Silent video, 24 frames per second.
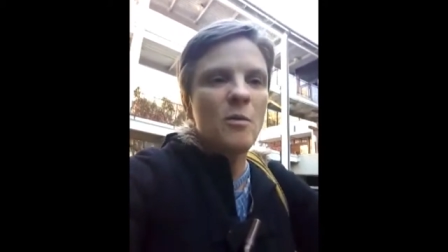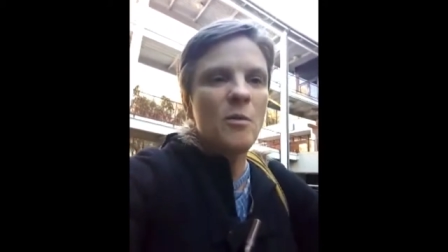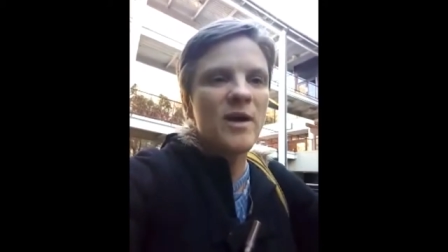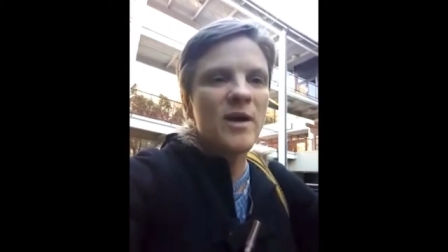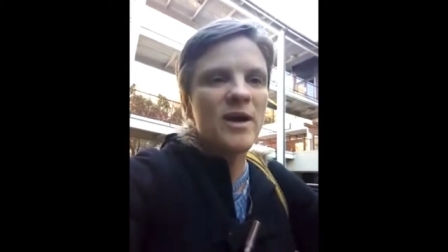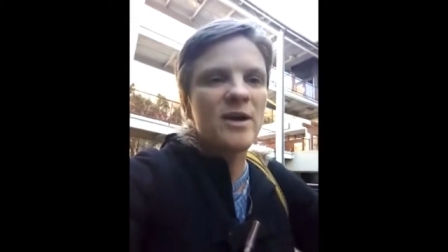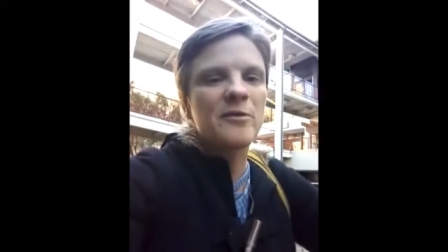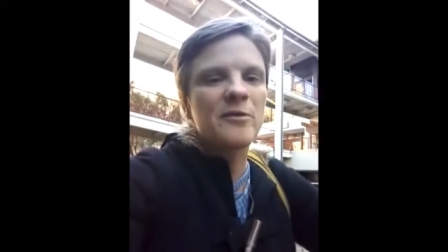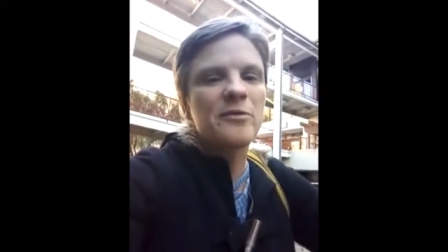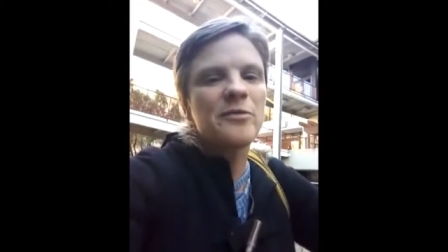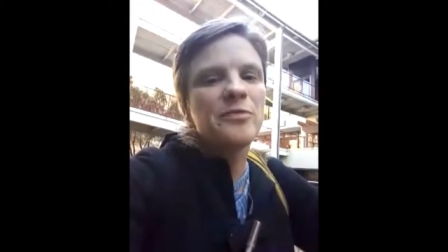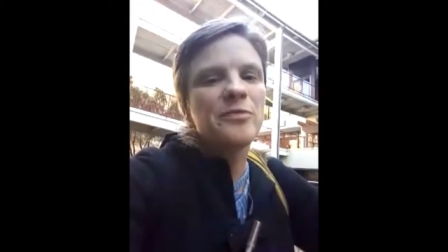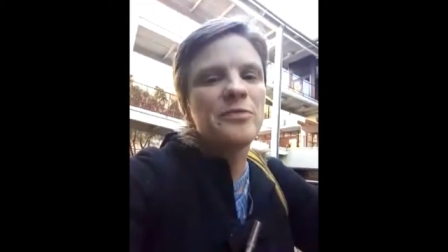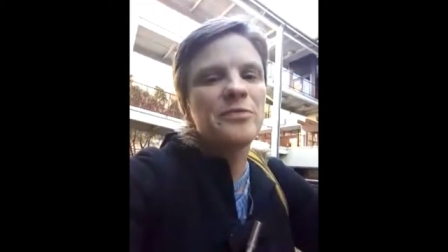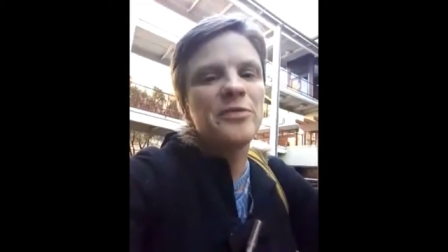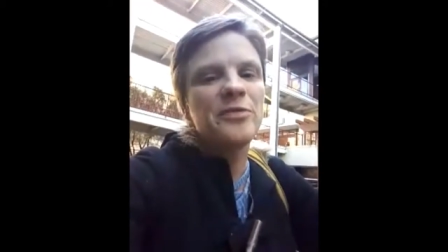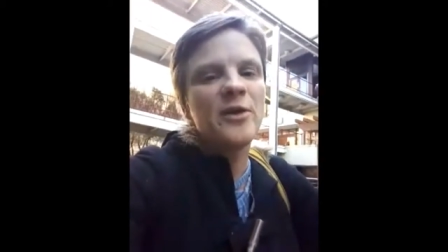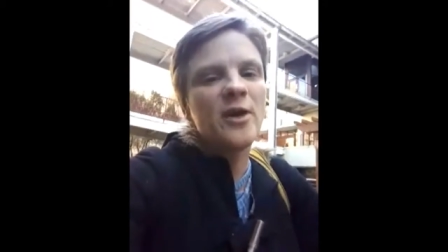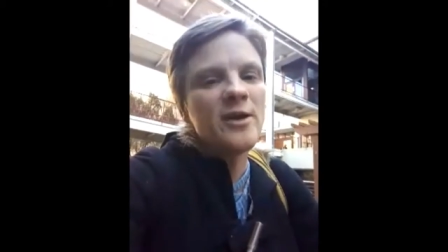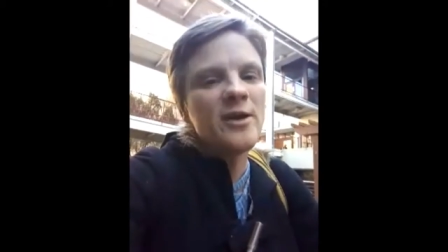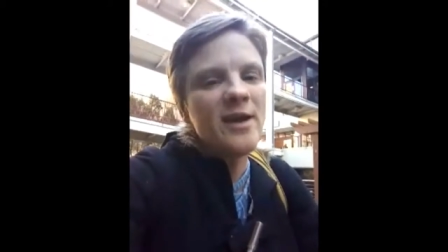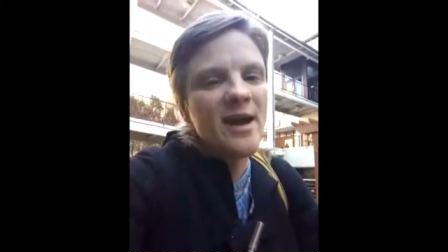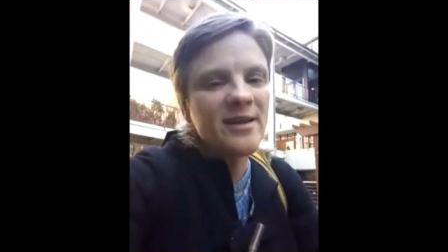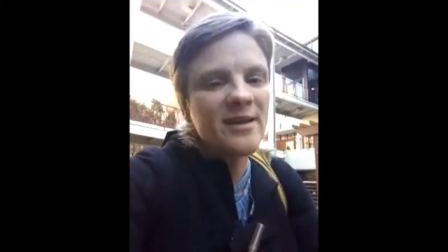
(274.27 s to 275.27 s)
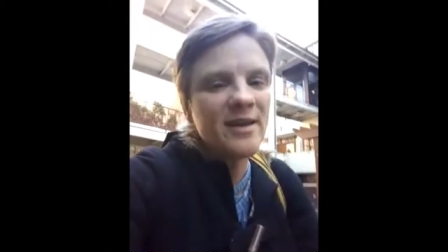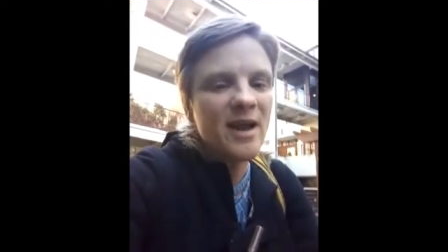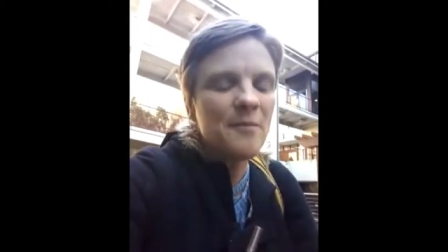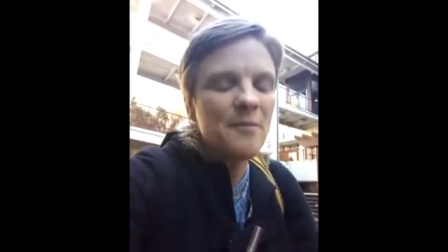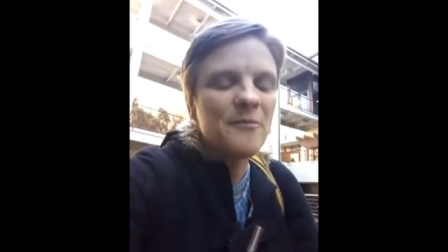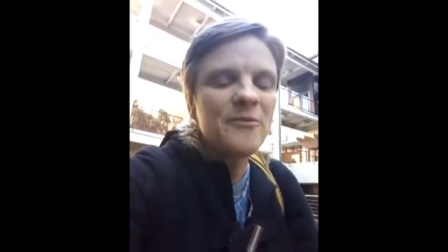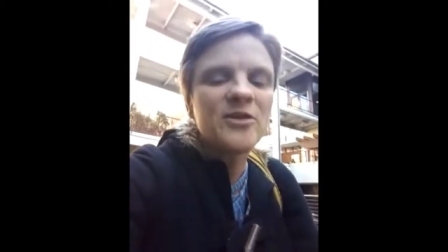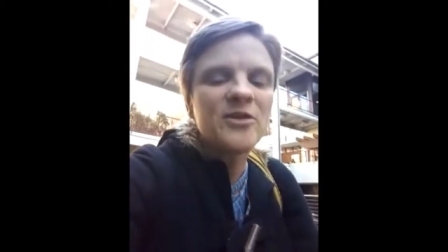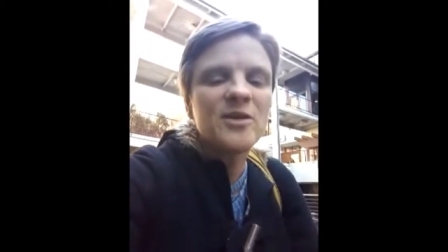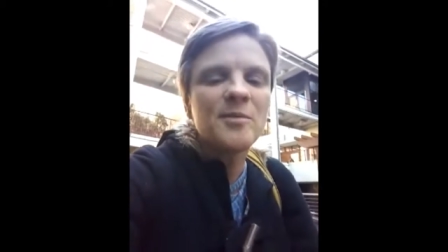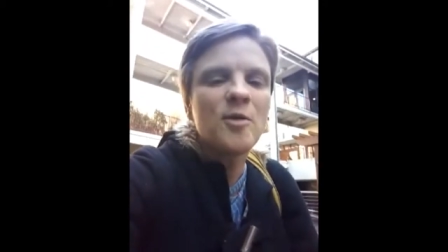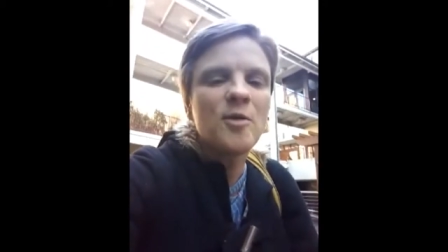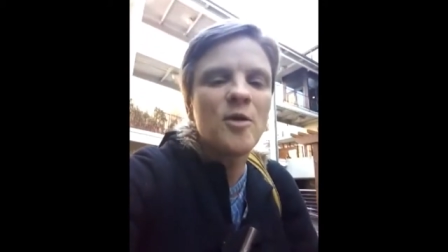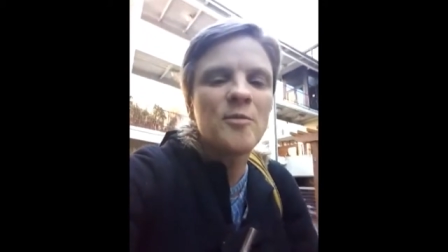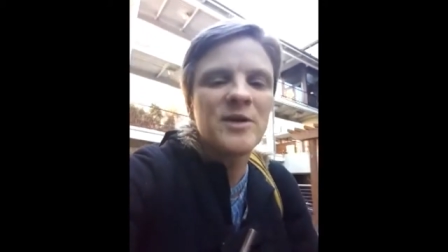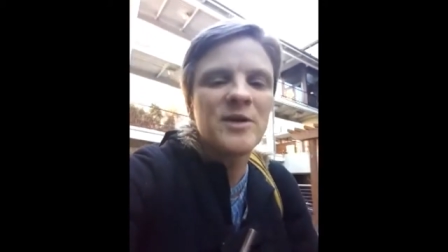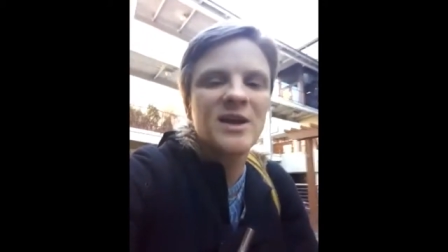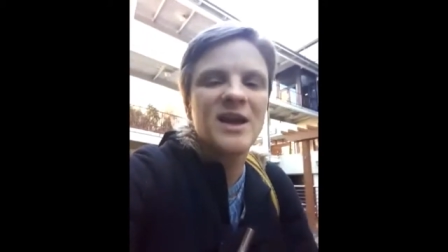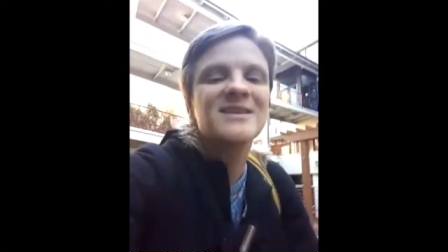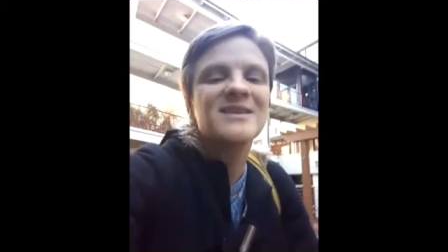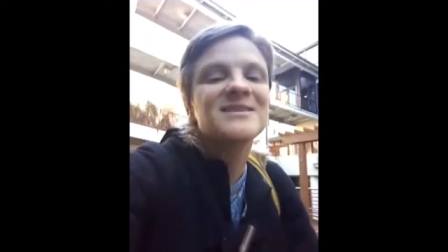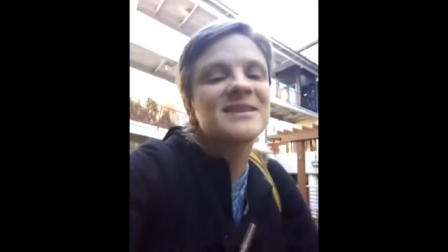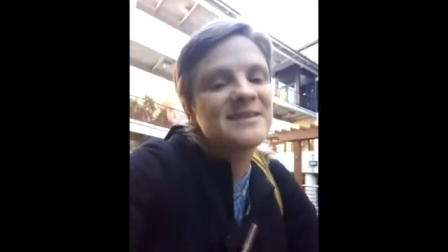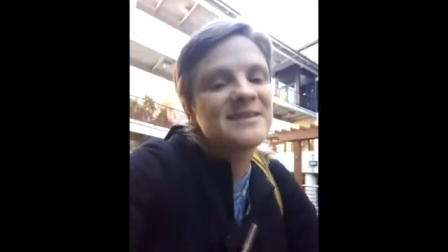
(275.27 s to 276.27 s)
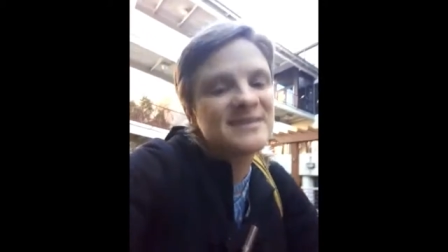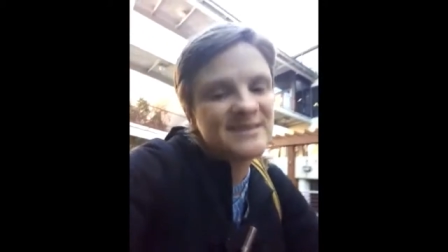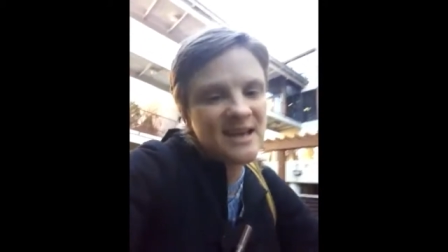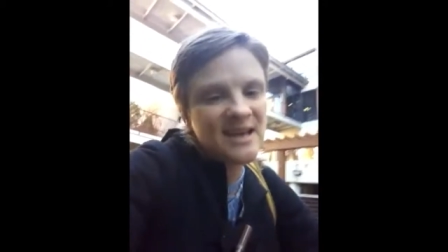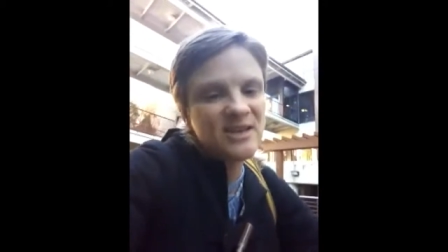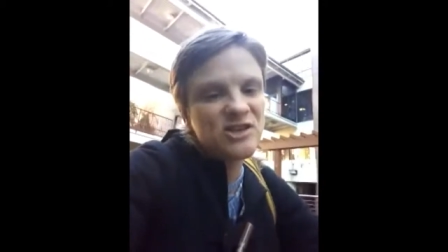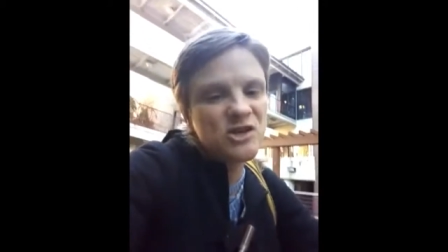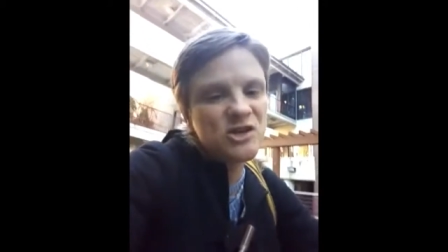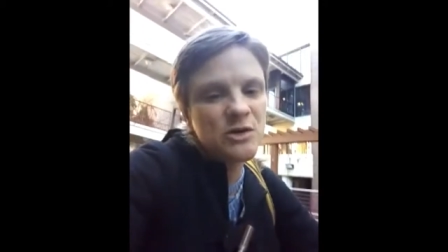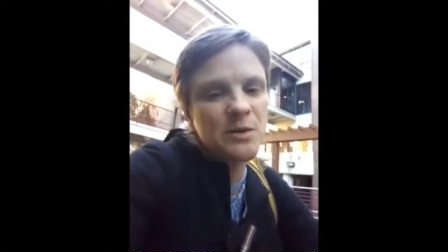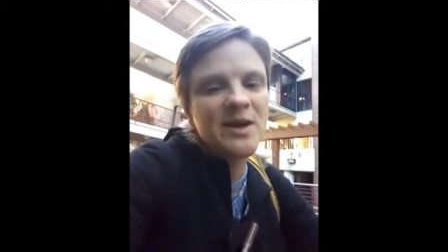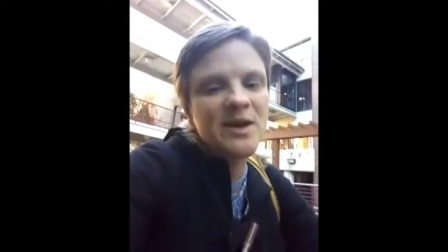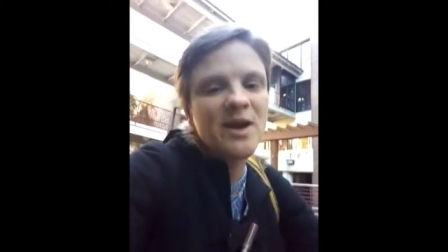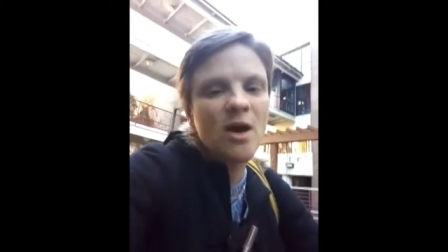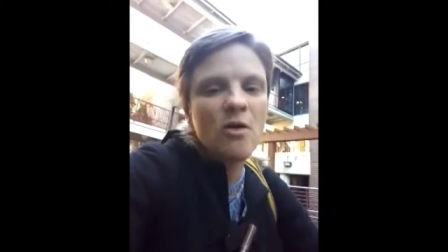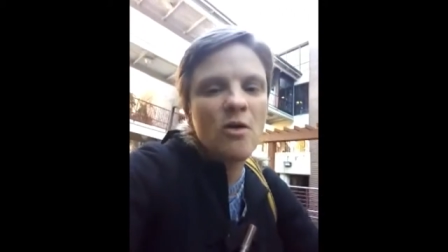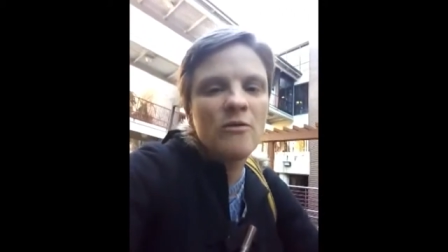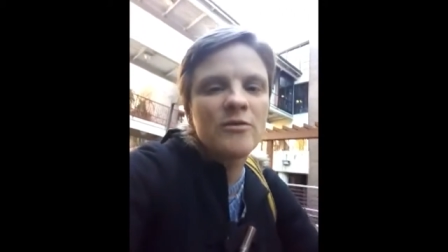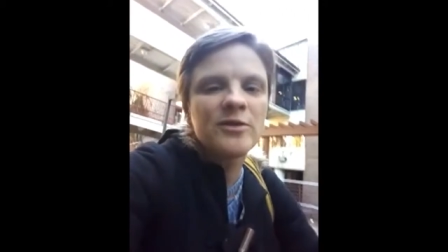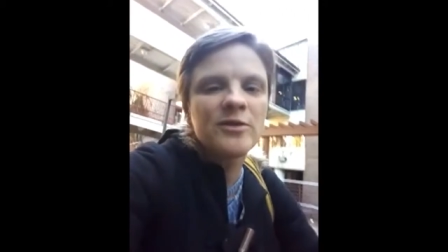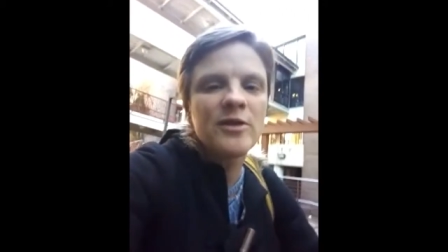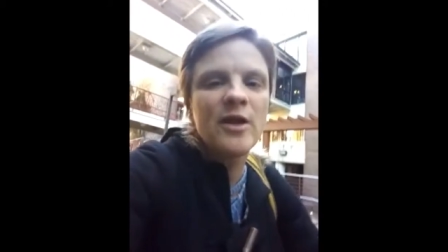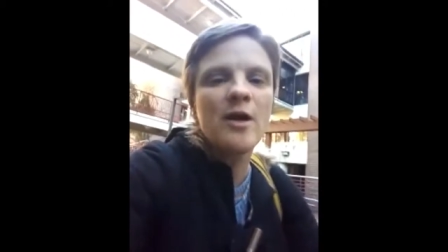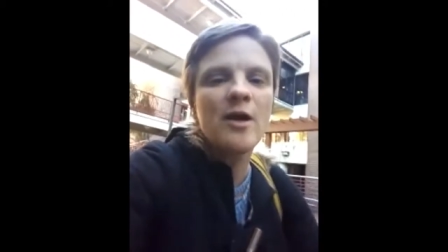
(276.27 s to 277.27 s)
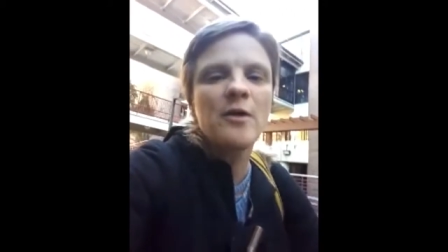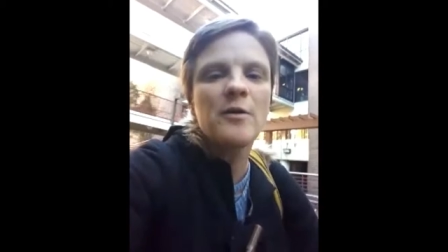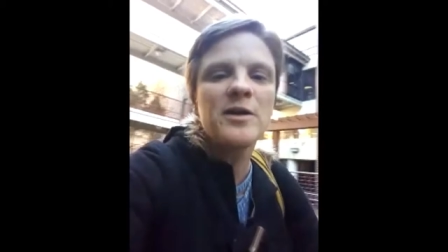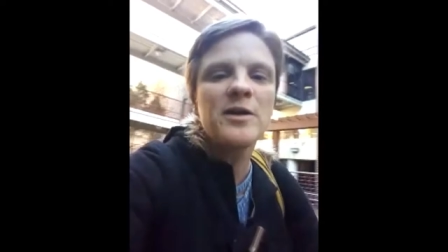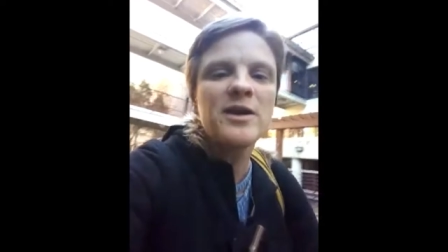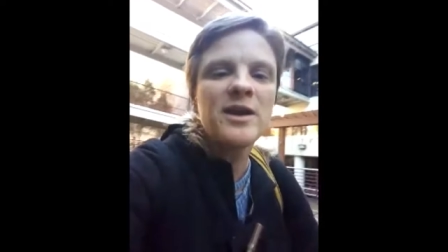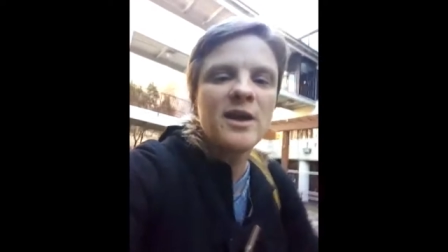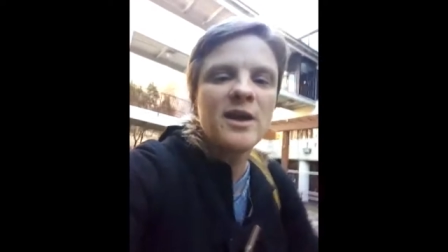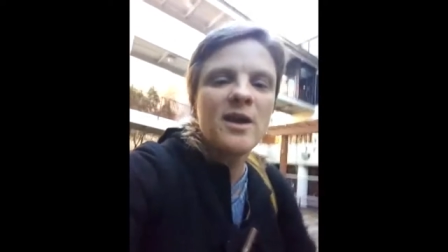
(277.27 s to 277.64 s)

where they're not comfortable because sensory overload